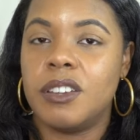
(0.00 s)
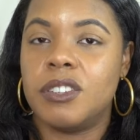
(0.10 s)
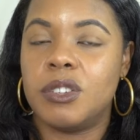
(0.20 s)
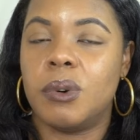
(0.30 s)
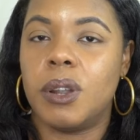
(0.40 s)

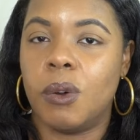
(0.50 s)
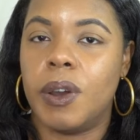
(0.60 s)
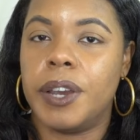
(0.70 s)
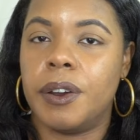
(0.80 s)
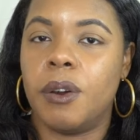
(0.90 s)
to a
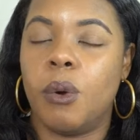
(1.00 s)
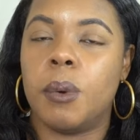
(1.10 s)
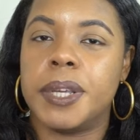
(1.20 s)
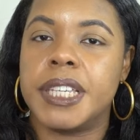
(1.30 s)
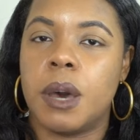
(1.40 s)
lawyer
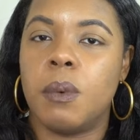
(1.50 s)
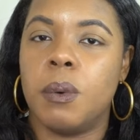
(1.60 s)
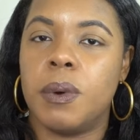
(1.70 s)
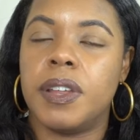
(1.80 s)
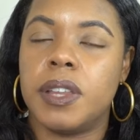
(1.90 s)
or with
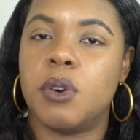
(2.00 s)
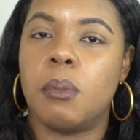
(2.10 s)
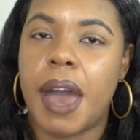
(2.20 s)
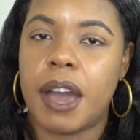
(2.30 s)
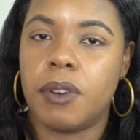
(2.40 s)
someone with a legal
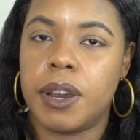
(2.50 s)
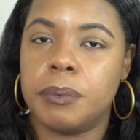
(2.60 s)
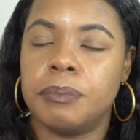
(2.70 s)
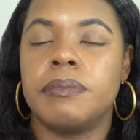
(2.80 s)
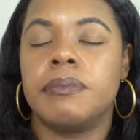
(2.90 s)

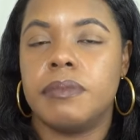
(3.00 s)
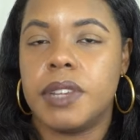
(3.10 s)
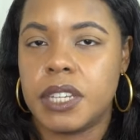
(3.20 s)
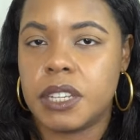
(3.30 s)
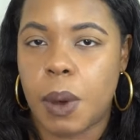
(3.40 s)
background.
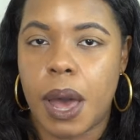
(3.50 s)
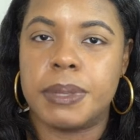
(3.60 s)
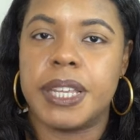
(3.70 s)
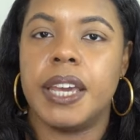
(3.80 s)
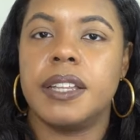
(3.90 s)
This is why
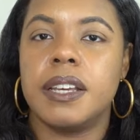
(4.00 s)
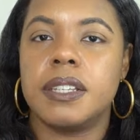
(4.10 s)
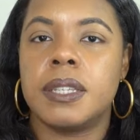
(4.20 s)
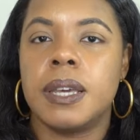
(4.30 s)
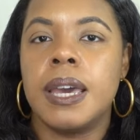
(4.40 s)
I'm saying
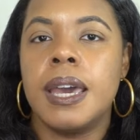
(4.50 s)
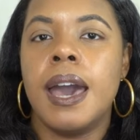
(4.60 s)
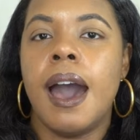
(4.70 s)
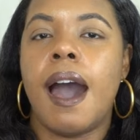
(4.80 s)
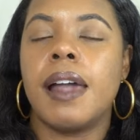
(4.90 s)
this.
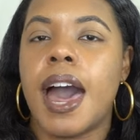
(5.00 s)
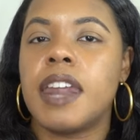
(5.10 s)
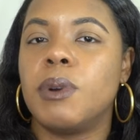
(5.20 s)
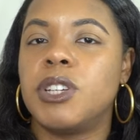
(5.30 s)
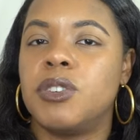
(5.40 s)
A
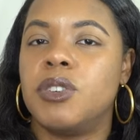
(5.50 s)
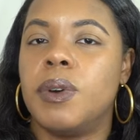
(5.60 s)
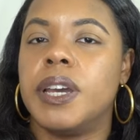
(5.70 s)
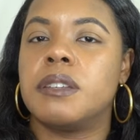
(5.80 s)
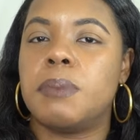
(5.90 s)
lot of what you're
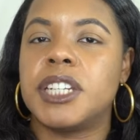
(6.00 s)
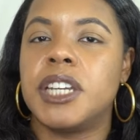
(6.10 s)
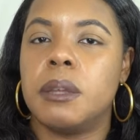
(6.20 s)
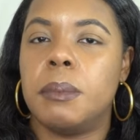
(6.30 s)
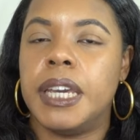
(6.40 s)
doing,
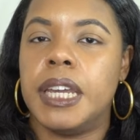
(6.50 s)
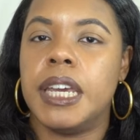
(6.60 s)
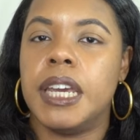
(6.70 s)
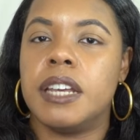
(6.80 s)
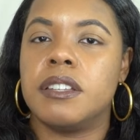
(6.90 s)
especially in the
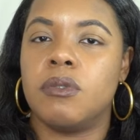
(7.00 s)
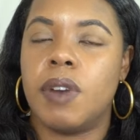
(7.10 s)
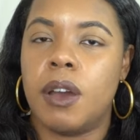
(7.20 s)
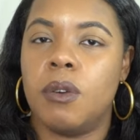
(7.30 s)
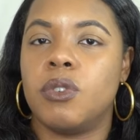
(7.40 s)
beginning, is
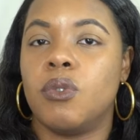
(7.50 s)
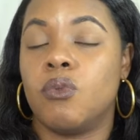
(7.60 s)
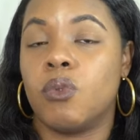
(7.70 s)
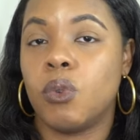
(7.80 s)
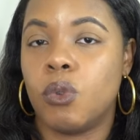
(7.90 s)
around
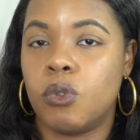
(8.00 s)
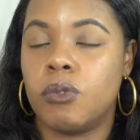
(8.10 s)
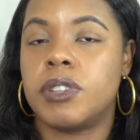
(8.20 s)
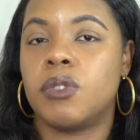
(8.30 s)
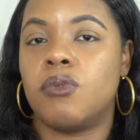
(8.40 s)
rules,